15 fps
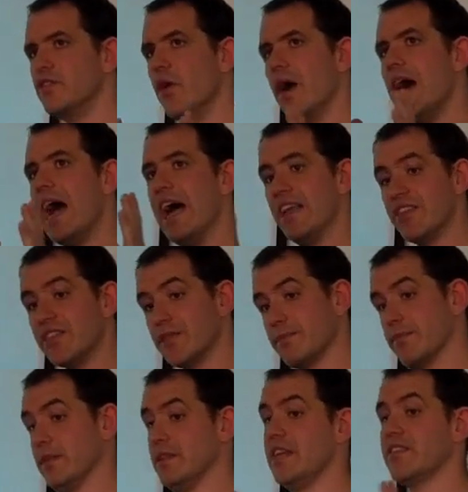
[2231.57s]
So okay. it's not
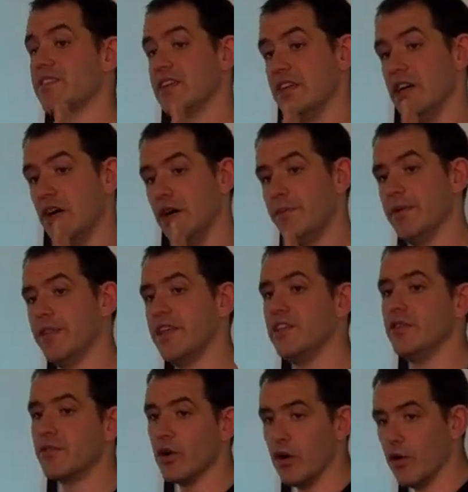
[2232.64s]
as well. Yes, they are,
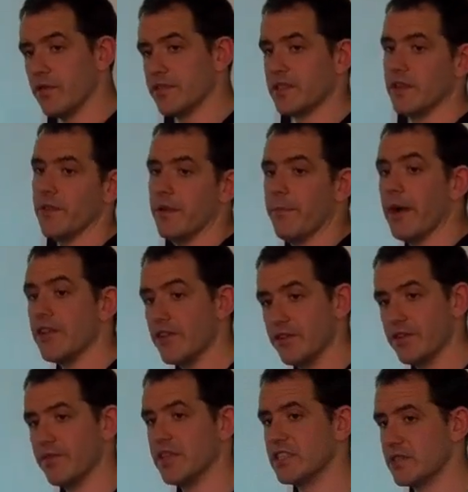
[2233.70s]
but then you've got obviously the
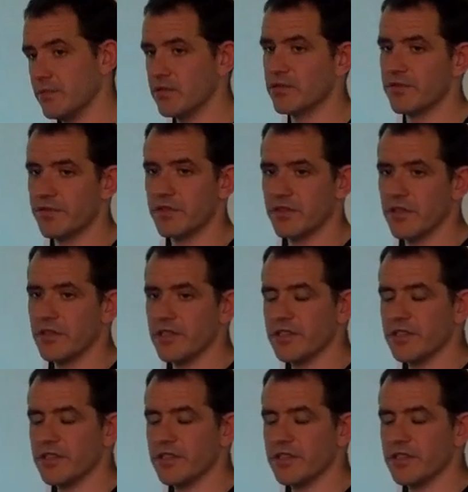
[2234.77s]
abundance of vegetables and yeah.